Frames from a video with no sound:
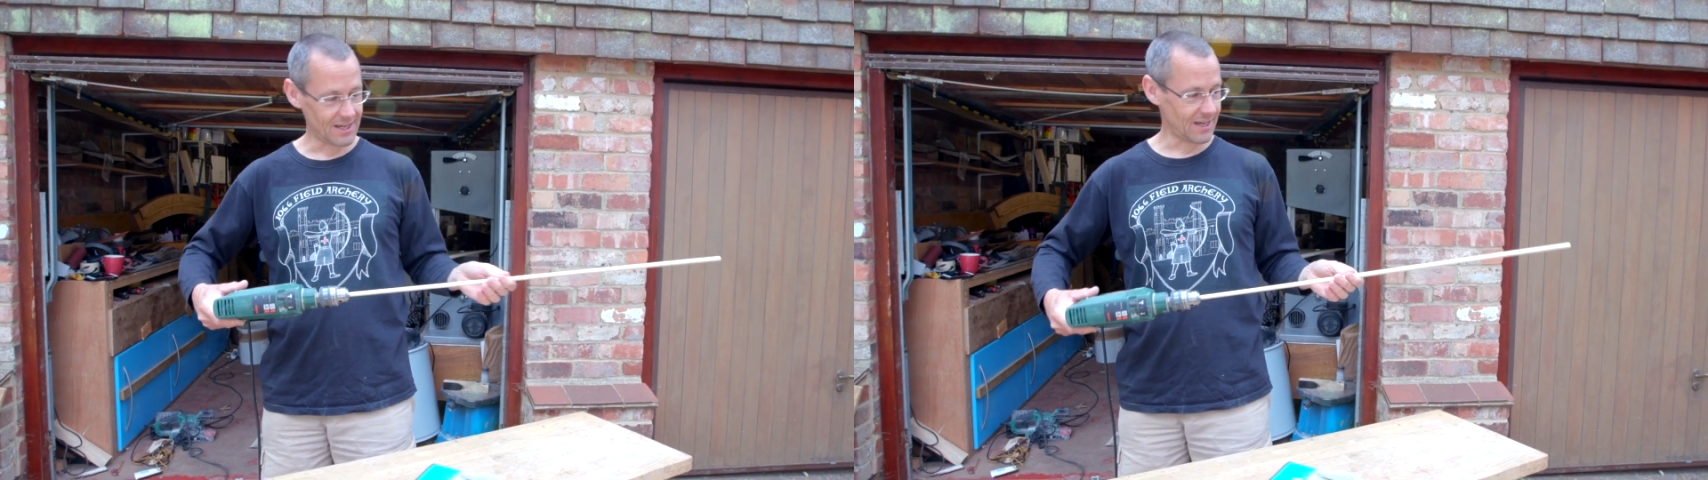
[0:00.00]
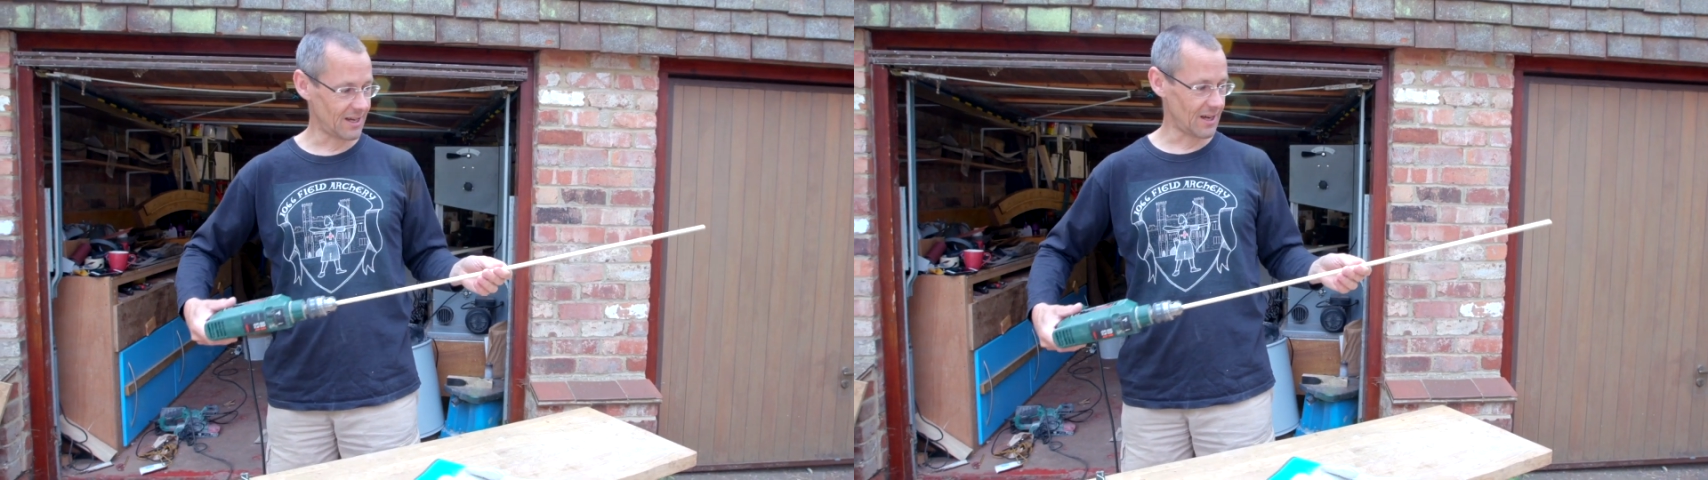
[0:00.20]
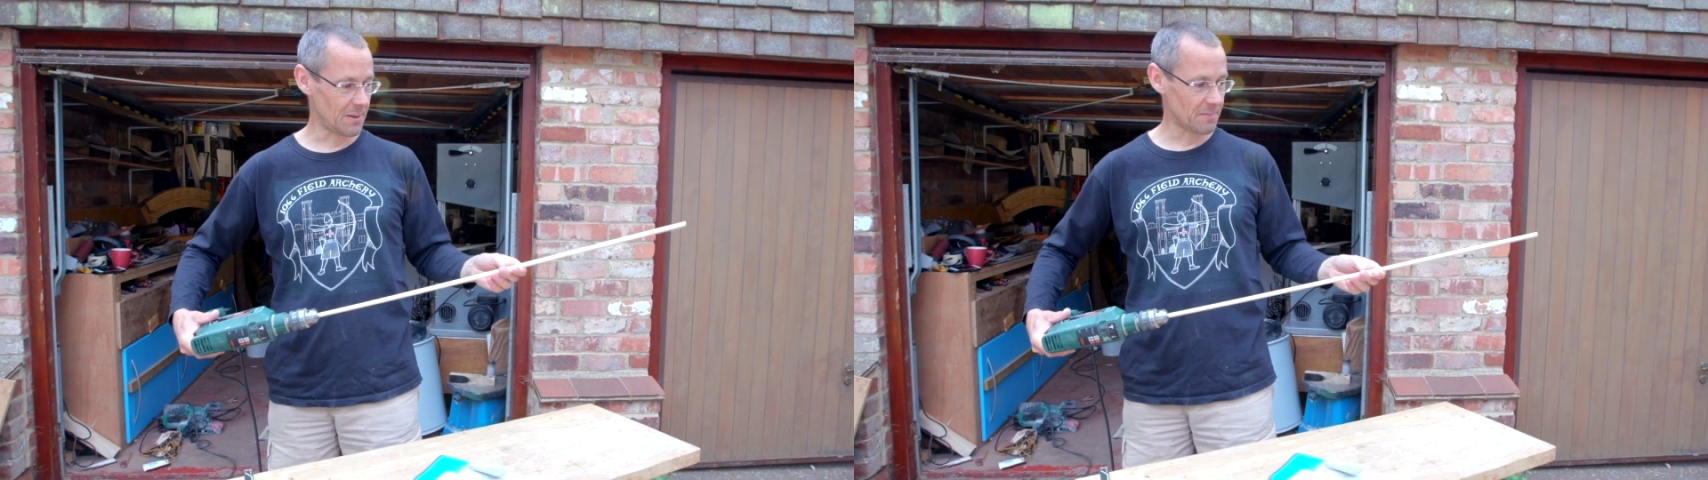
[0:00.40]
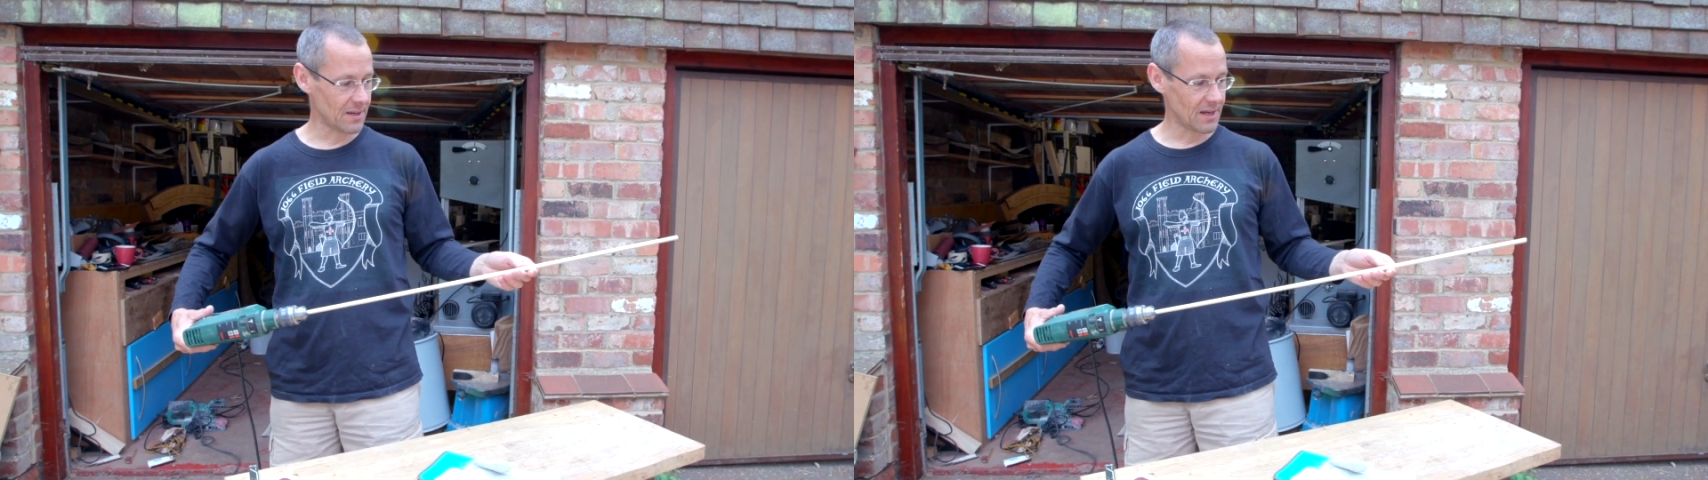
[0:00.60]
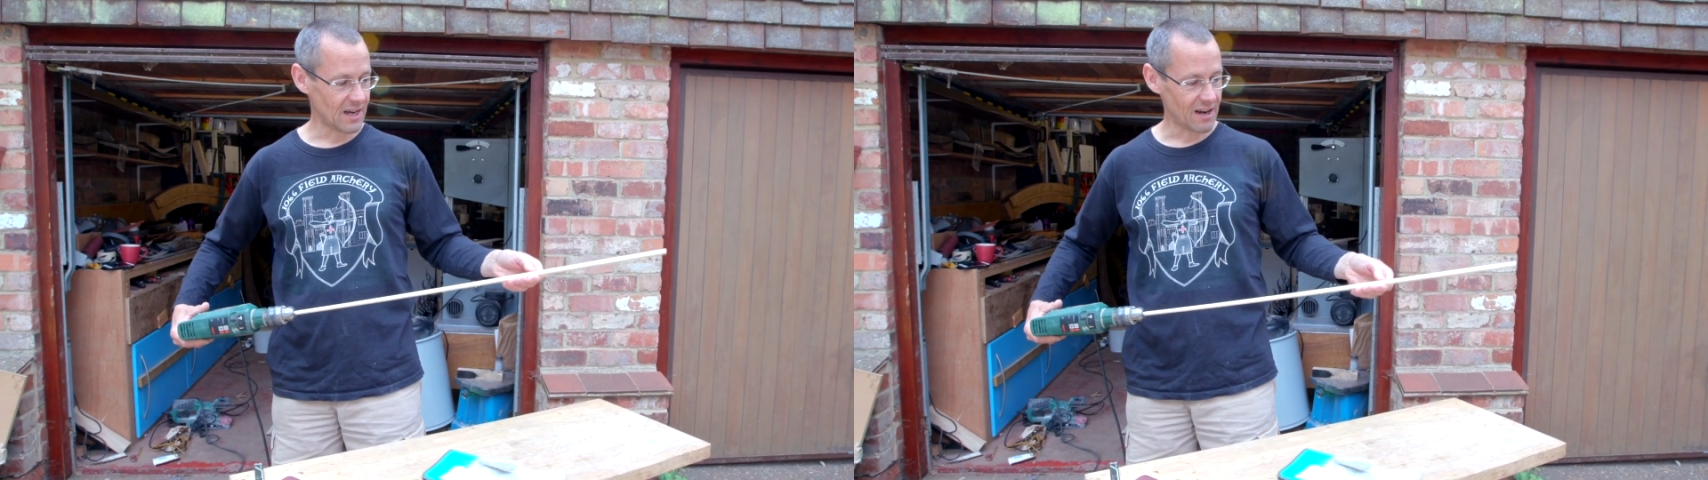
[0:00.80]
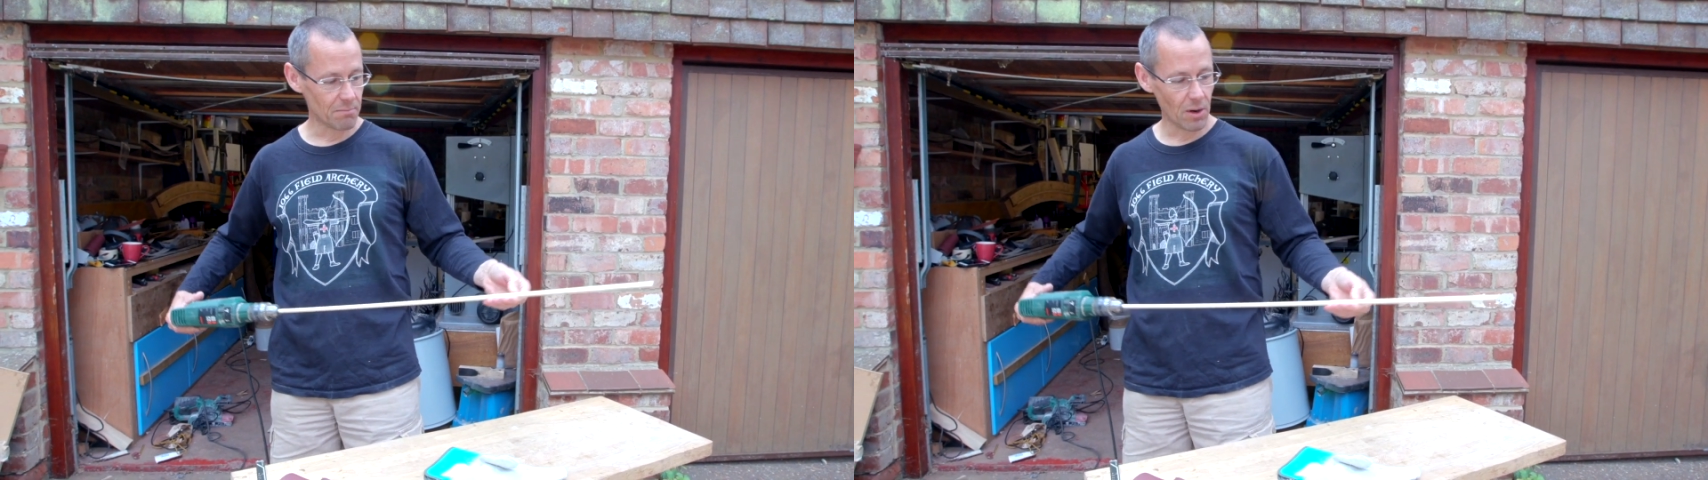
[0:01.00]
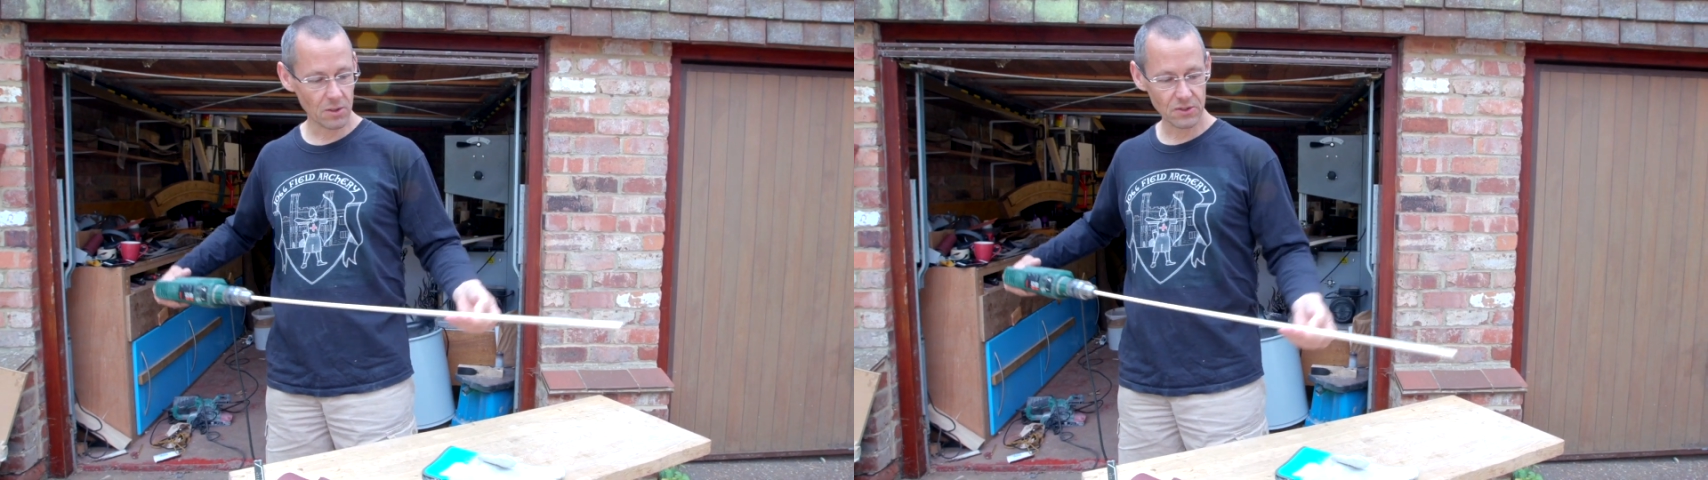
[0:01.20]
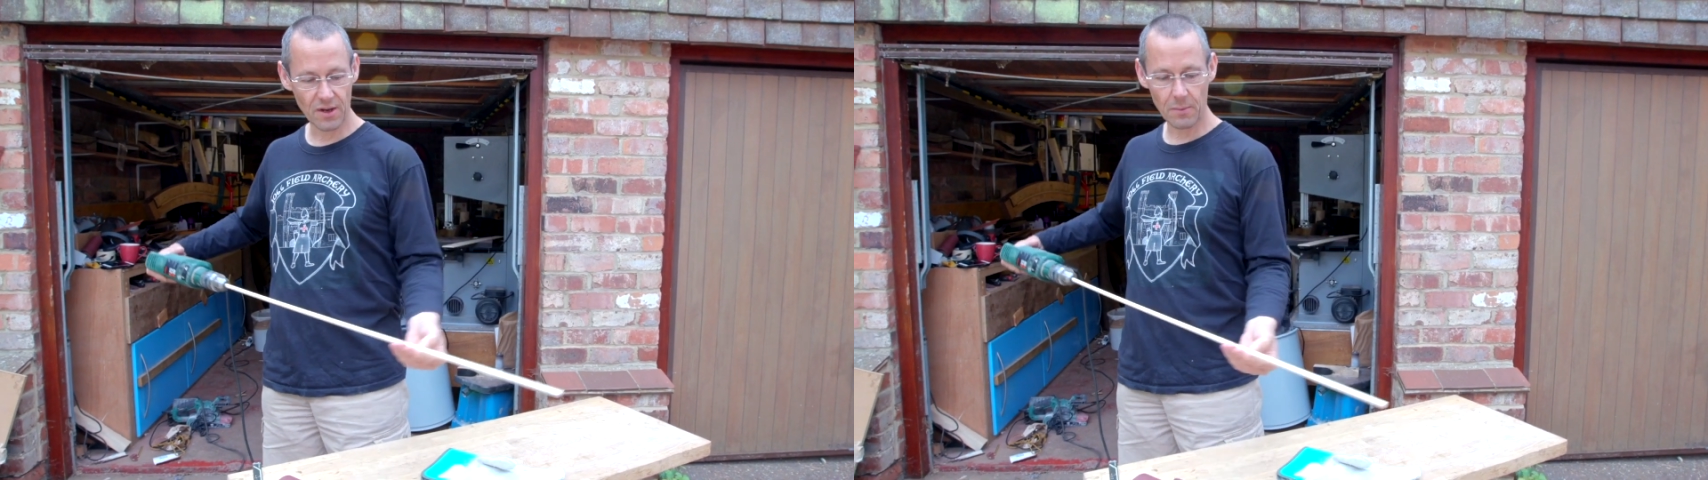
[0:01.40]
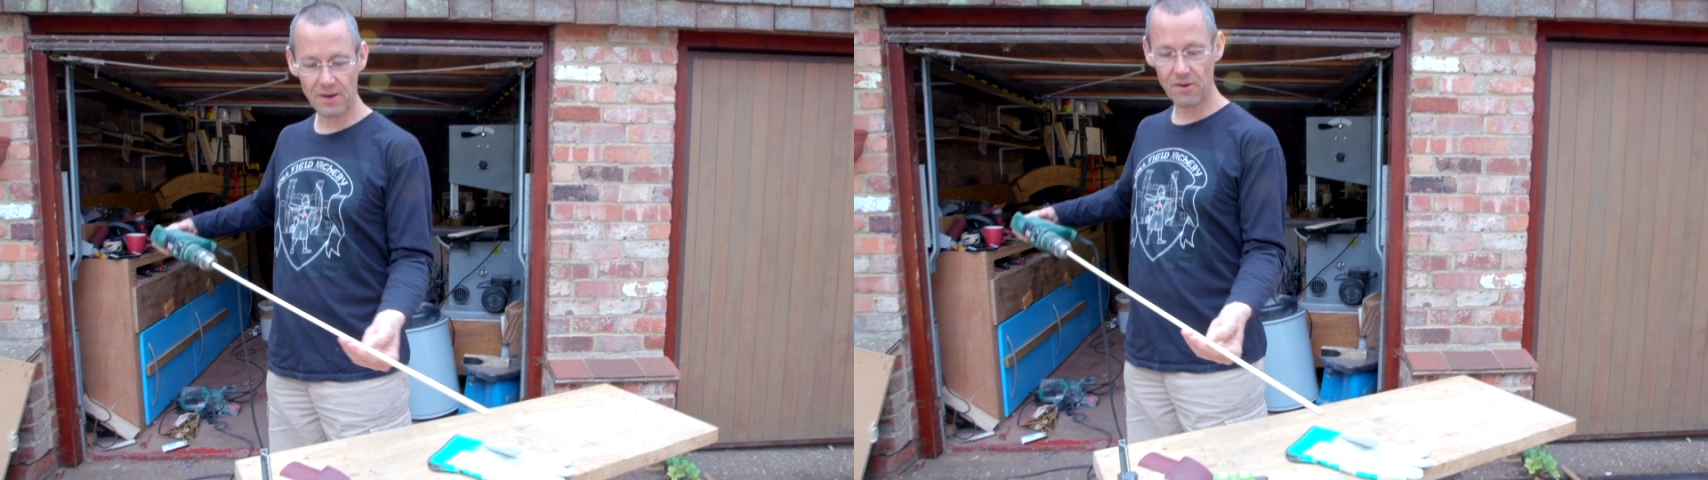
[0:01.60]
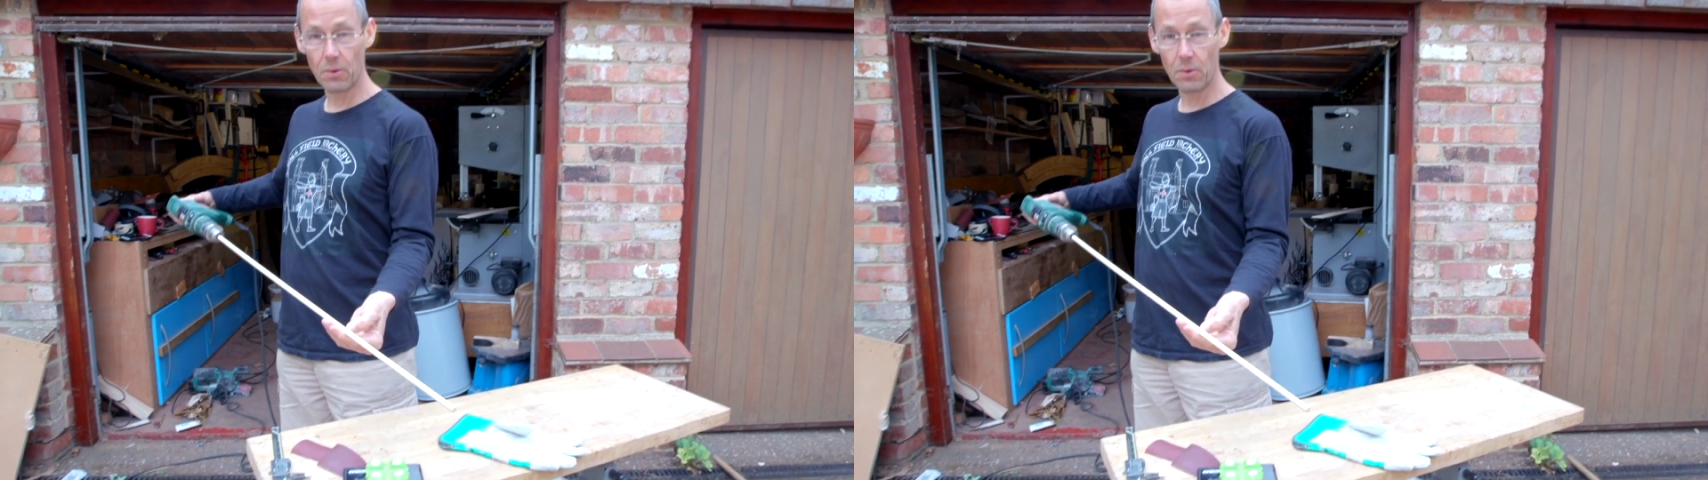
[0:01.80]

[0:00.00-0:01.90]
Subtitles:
I've marked on it where I